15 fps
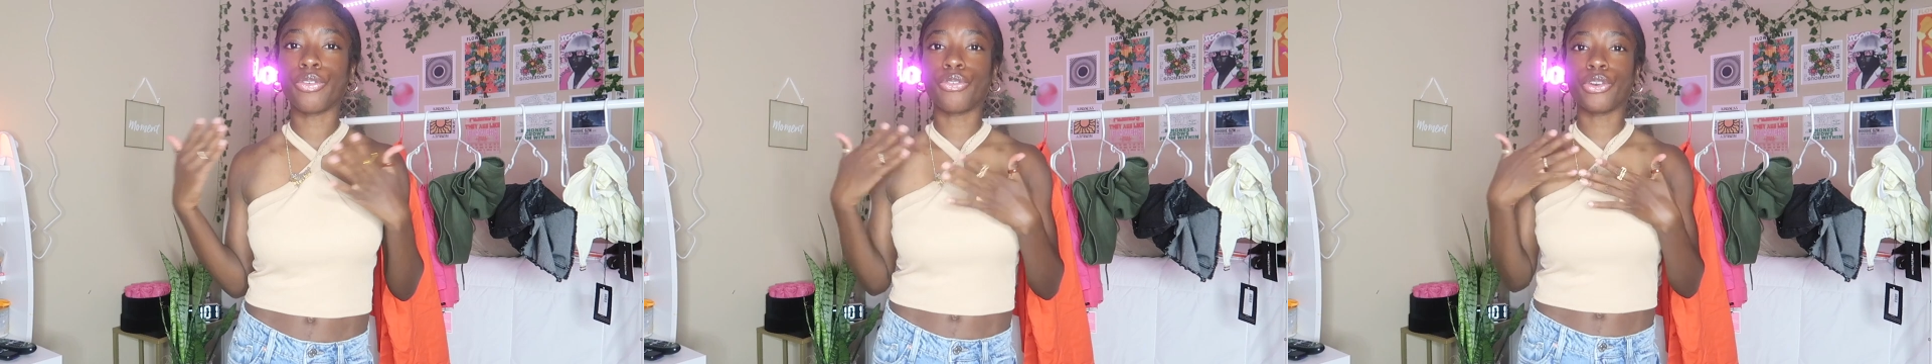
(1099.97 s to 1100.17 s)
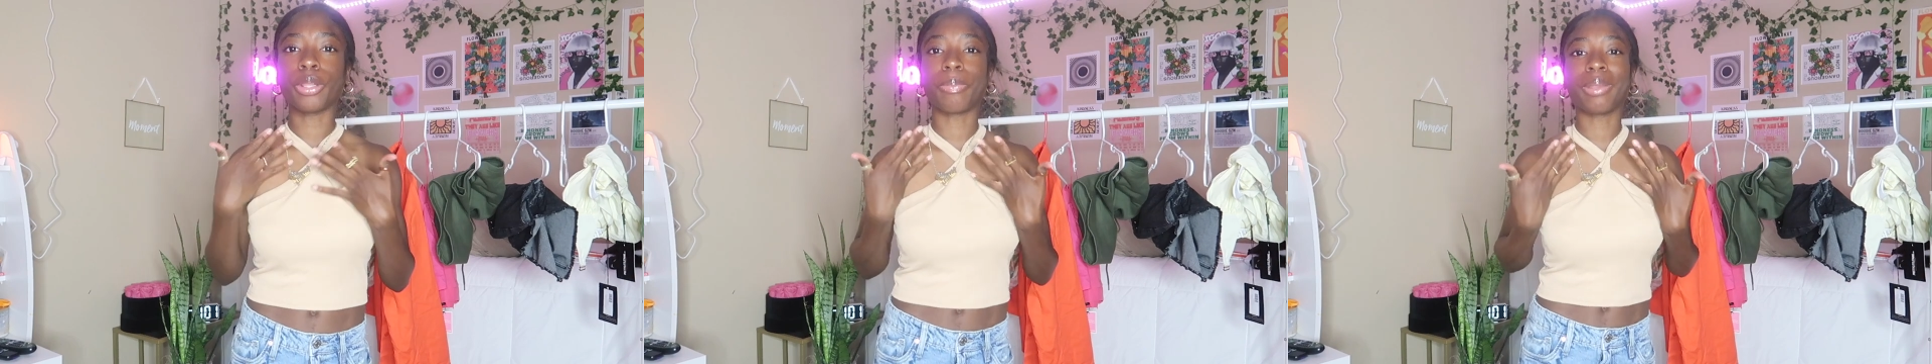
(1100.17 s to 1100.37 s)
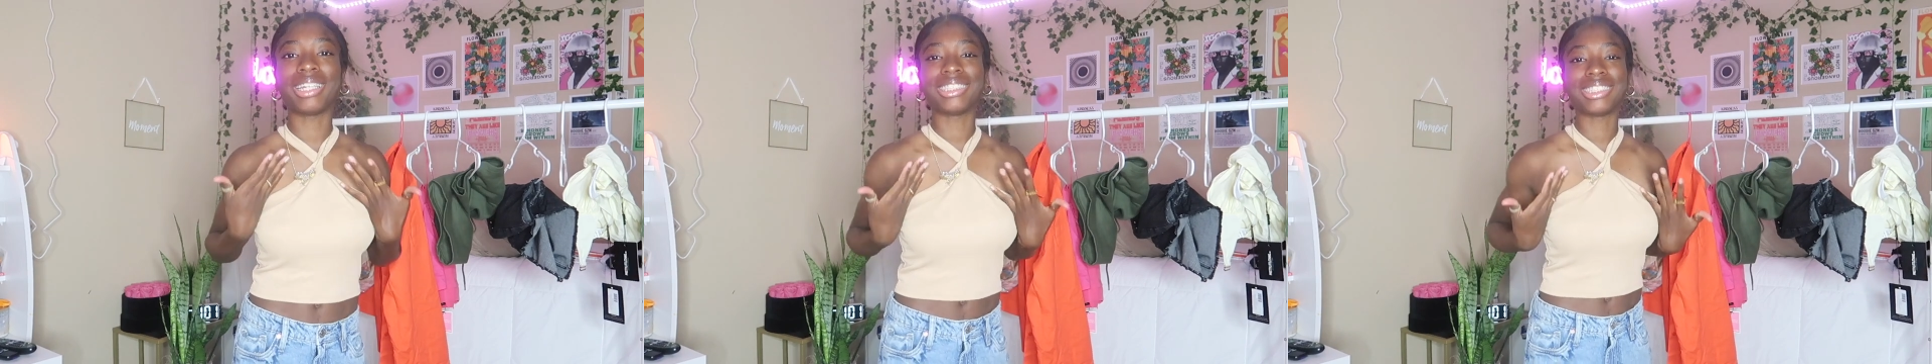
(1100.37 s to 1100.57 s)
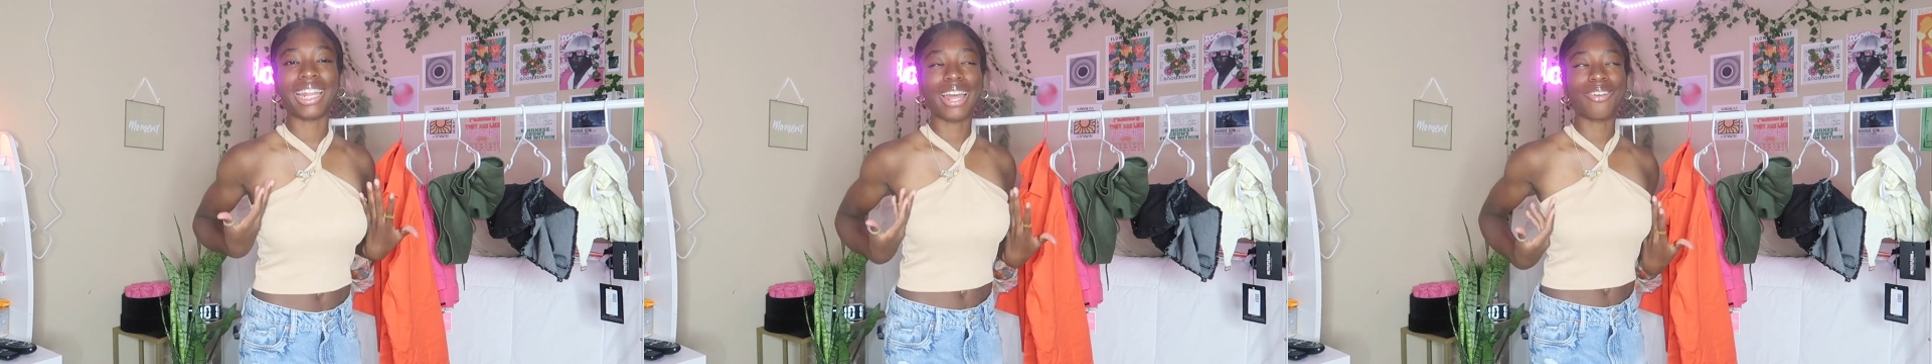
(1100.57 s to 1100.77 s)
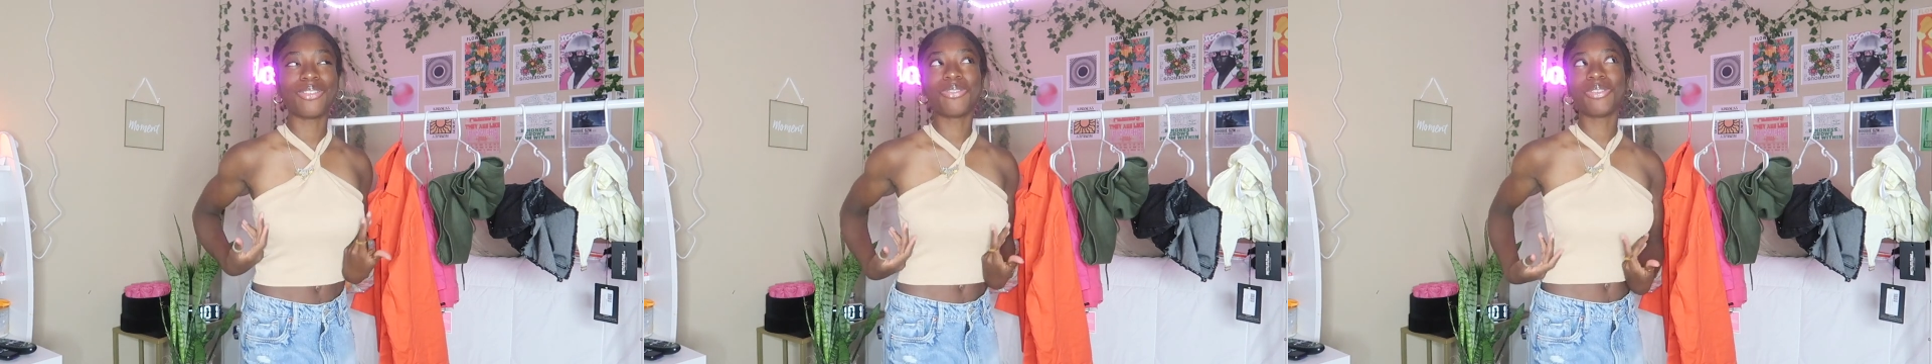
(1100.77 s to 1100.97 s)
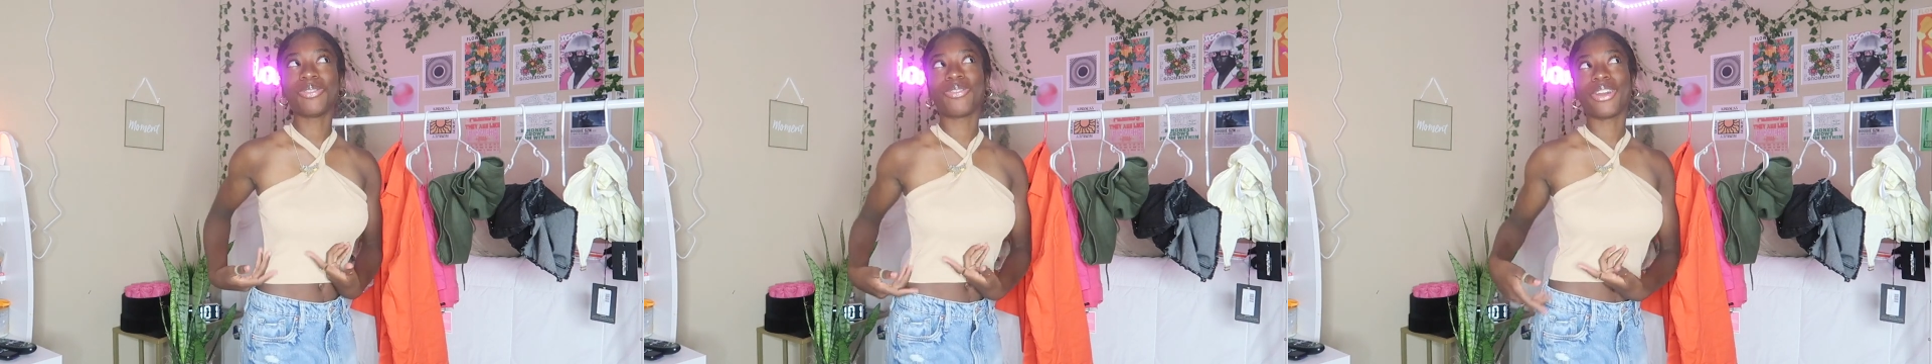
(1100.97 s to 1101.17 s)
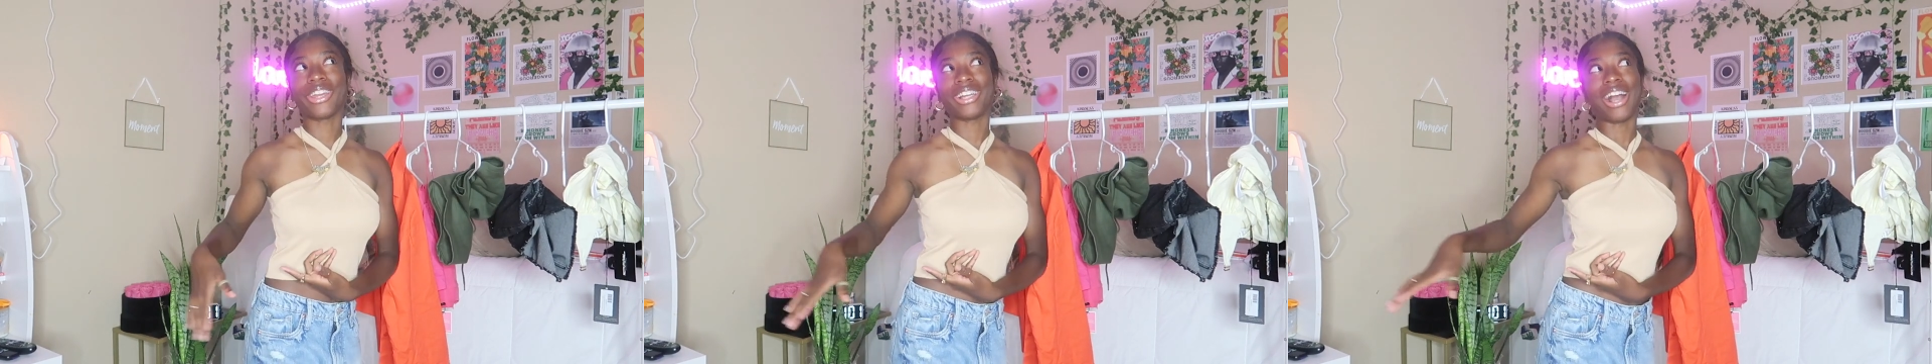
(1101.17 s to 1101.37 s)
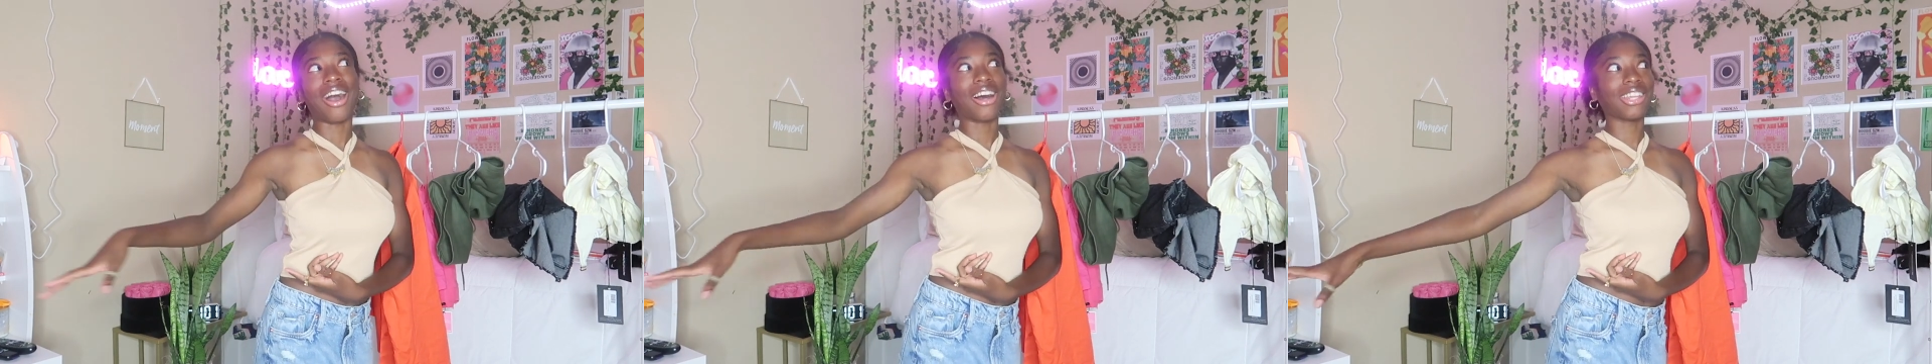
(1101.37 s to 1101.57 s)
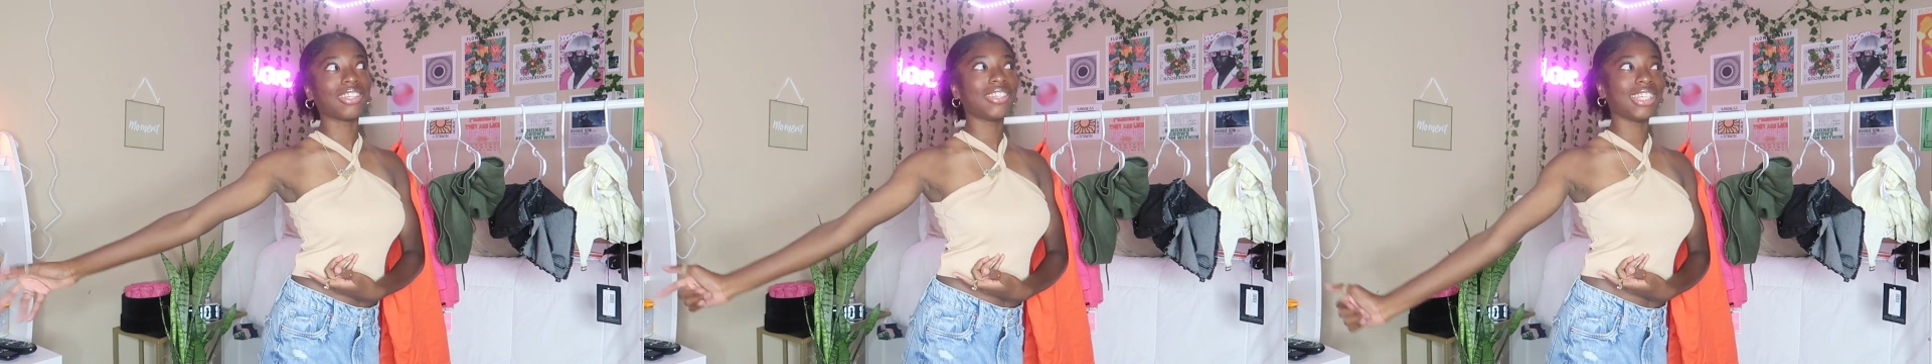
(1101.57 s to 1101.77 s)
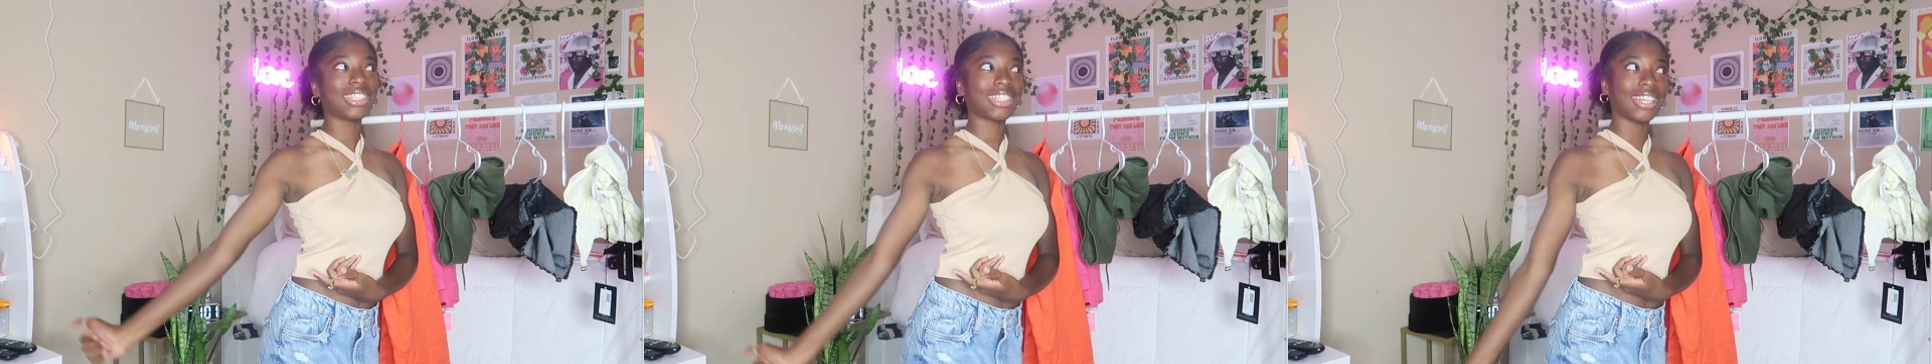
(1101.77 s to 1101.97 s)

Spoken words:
for the place that I will be wearing all of these